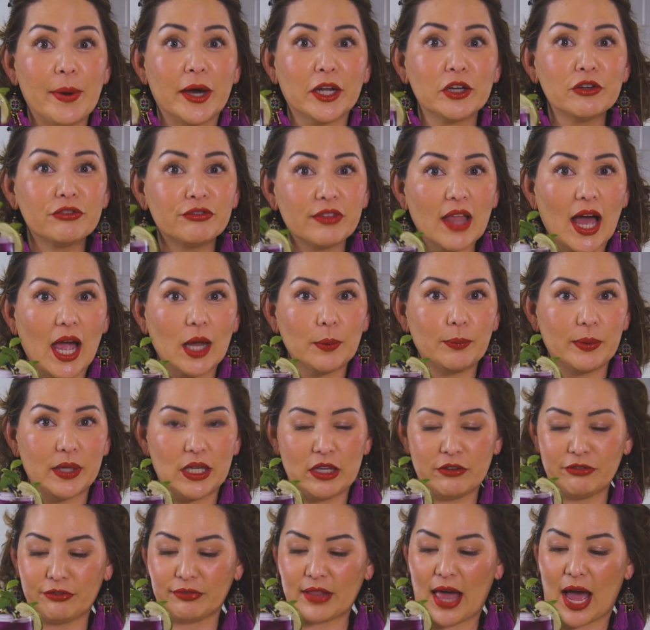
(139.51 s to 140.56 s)
butterfly
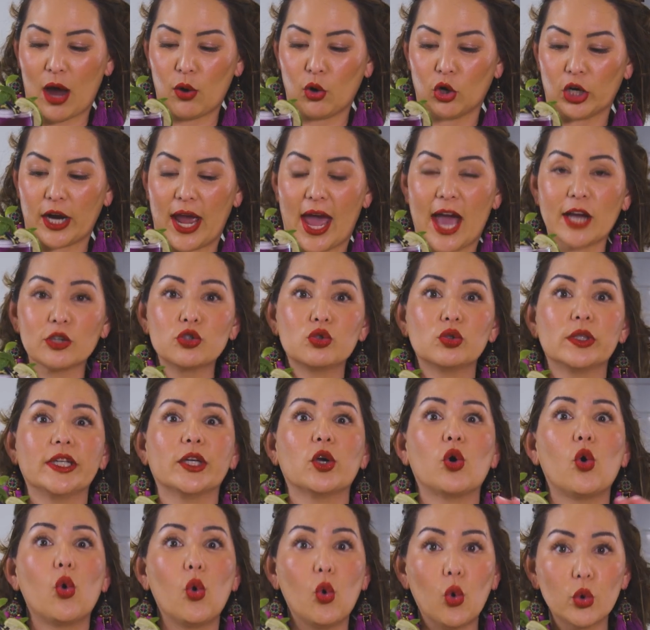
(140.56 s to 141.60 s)
pea flower actually
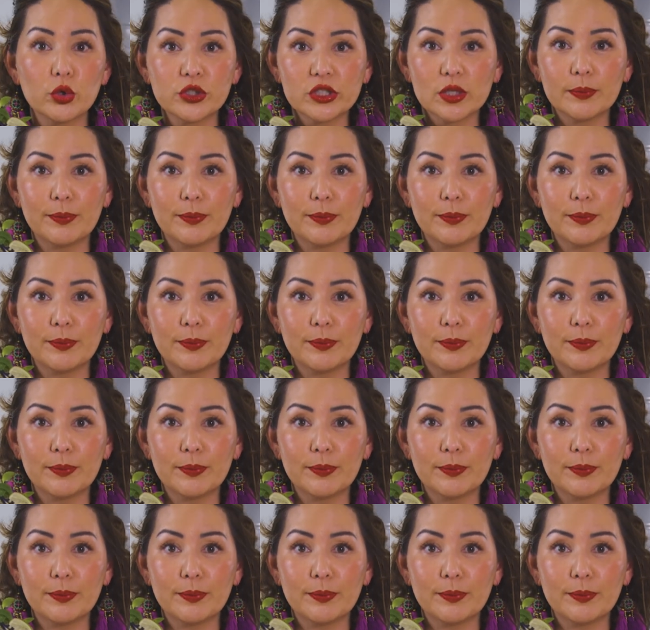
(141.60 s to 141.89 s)
cools the